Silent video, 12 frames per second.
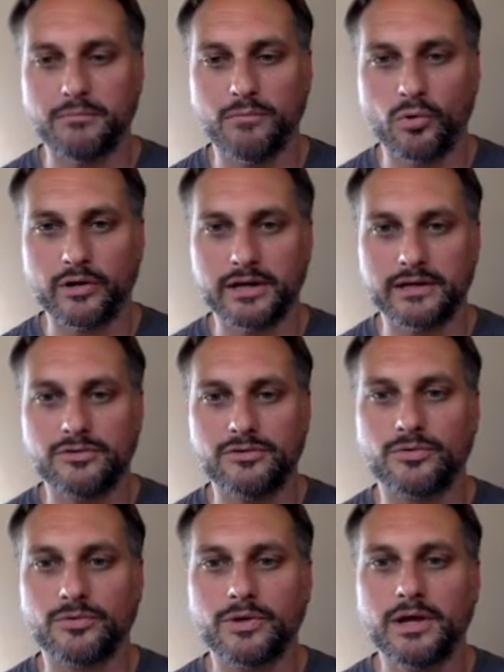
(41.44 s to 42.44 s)
more
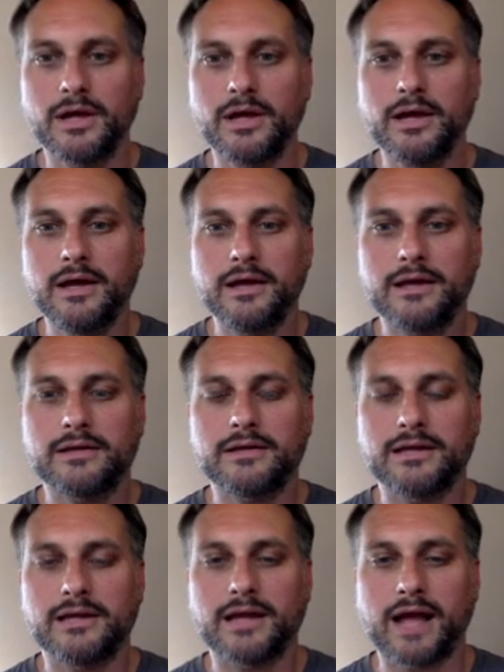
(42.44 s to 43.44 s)
into
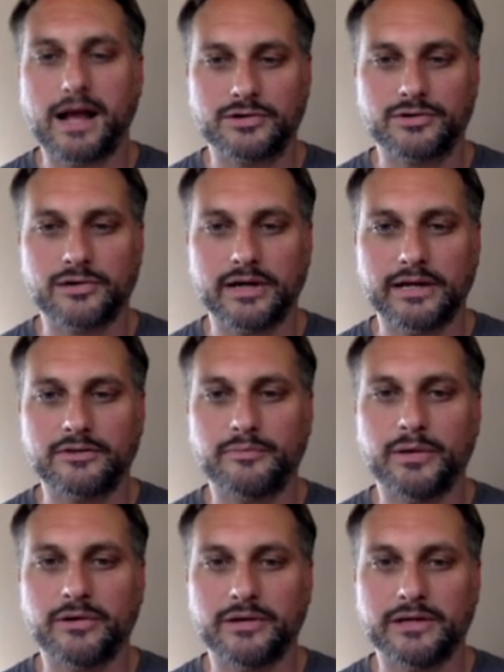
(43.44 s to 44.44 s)
the actual
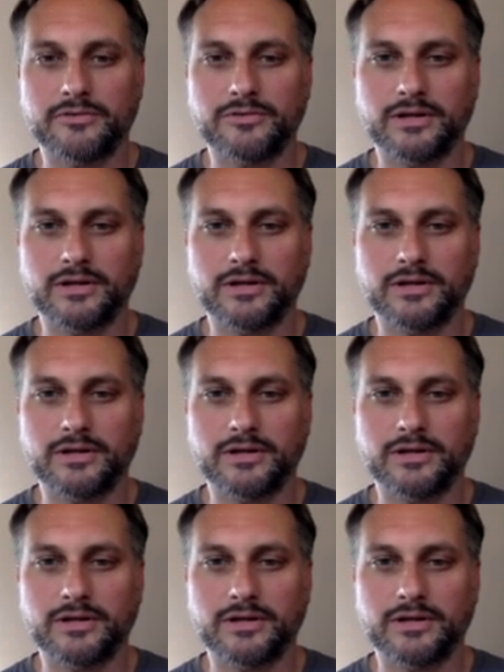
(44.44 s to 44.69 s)
experience,